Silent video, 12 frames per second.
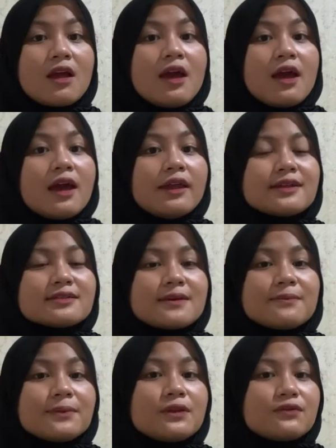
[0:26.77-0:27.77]
An
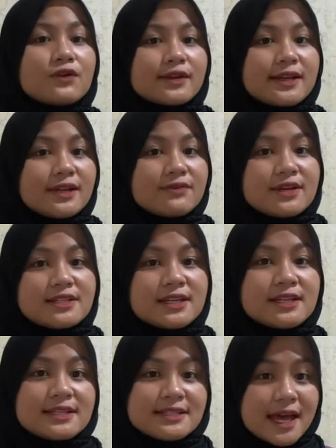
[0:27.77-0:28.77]
example for derivation
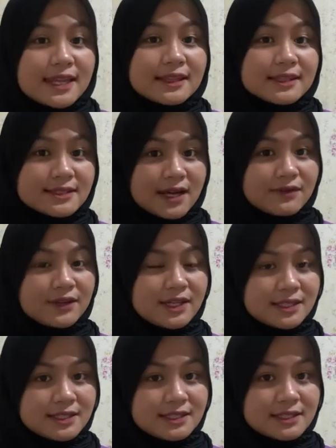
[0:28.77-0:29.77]
is adding the
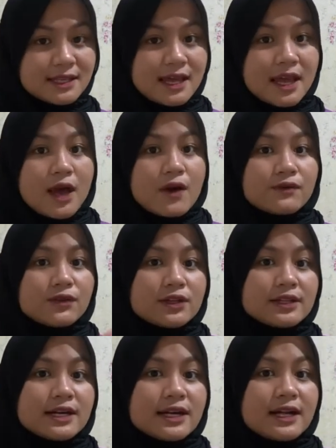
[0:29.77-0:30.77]
suffix full
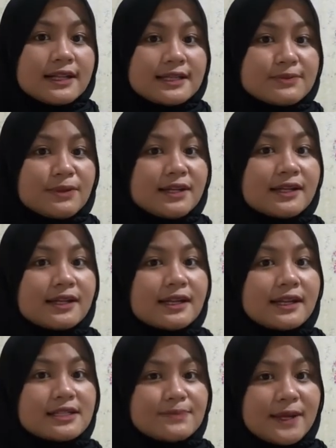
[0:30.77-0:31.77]
the lexeme
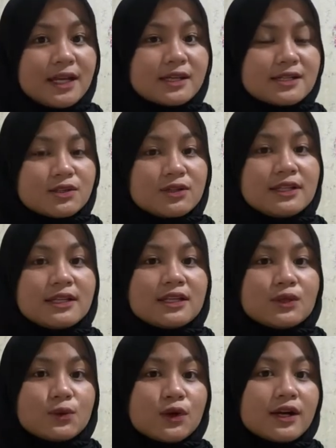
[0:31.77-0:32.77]
respect resulting in the
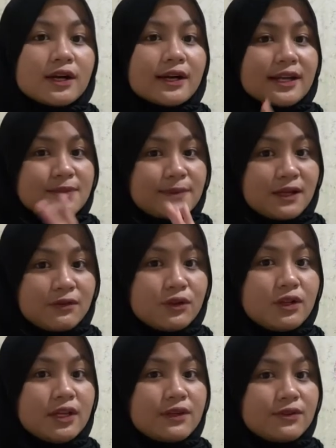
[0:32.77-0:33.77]
word respectful.
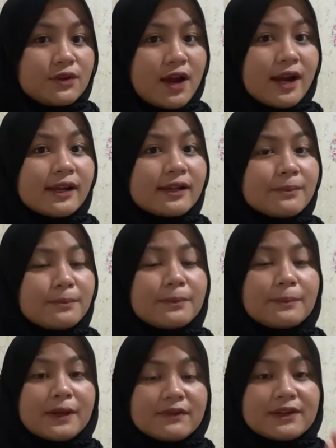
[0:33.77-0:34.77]
If you add the
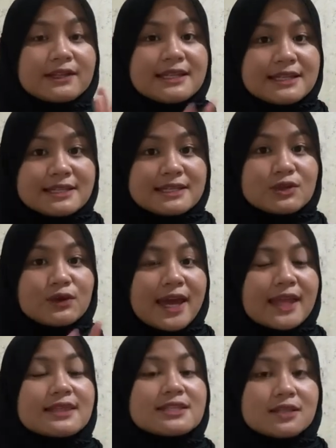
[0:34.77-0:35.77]
prefix this, you
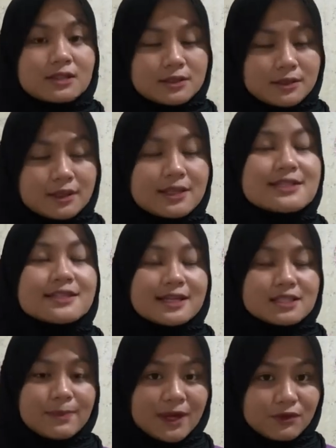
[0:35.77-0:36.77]
get
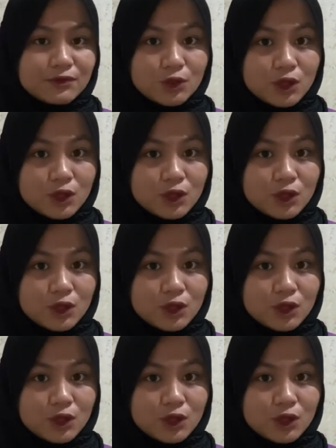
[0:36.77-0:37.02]
disrespectful.